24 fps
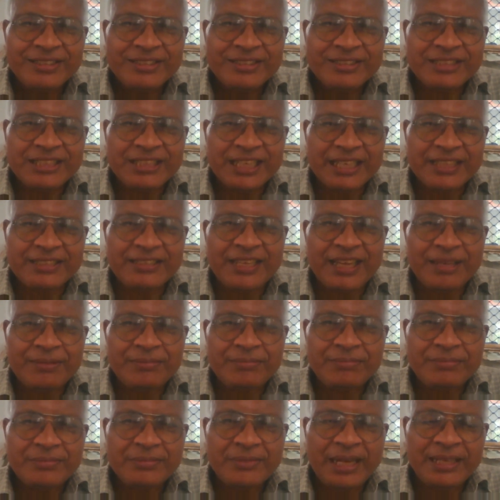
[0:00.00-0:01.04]
check them
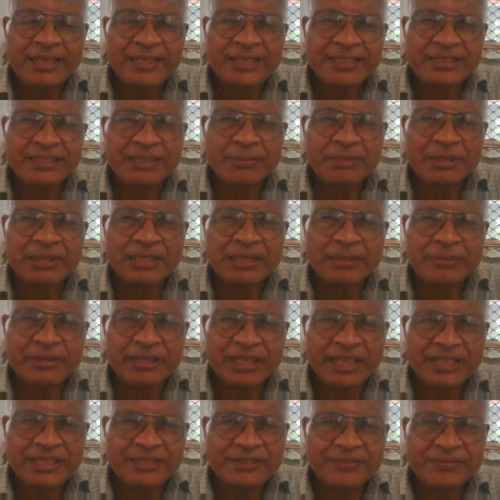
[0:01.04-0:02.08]
and assemble them
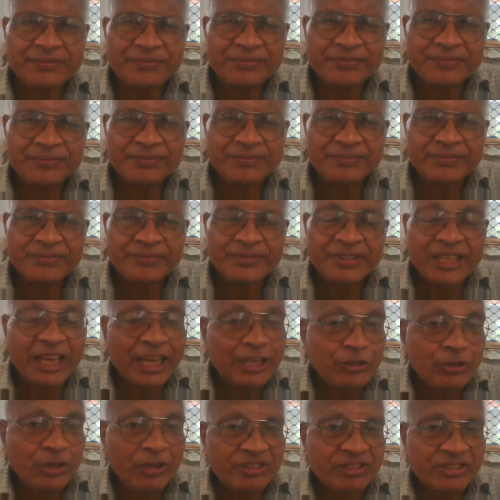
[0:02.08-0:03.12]
again.
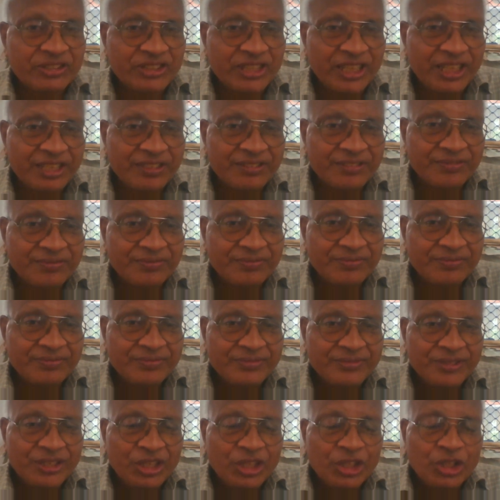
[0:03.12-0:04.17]
Can you ever say?
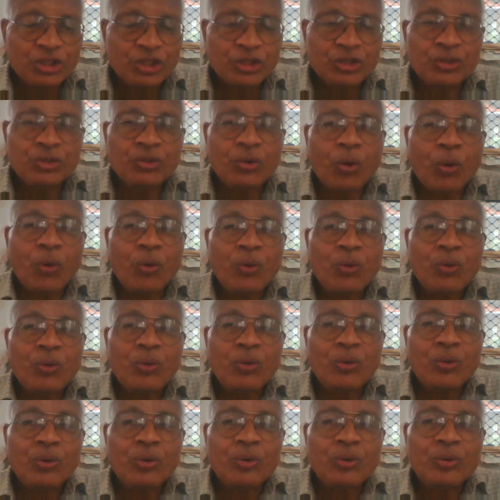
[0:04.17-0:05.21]
No,
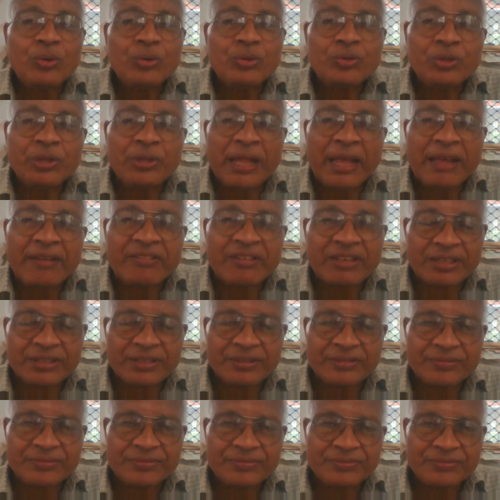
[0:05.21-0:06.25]
never.
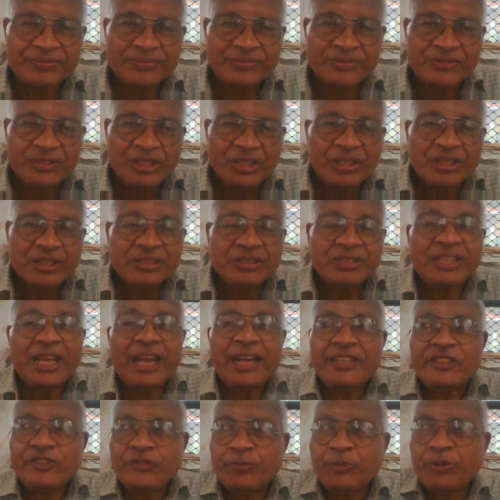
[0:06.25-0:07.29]

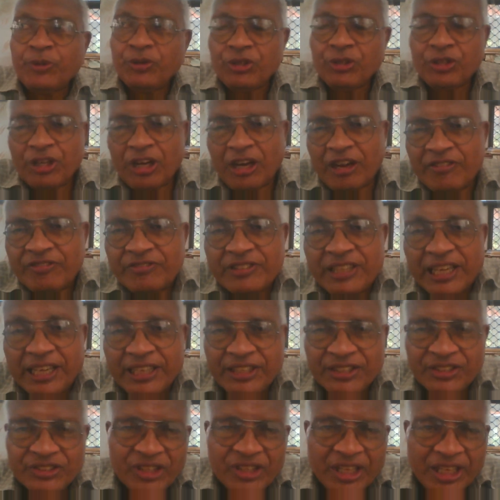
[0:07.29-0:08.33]
That is beauty of that
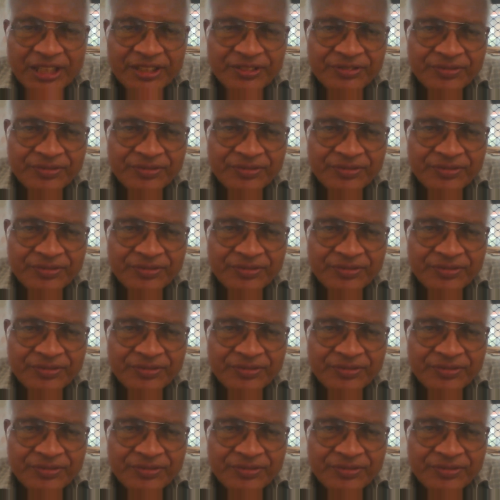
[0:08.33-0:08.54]
design.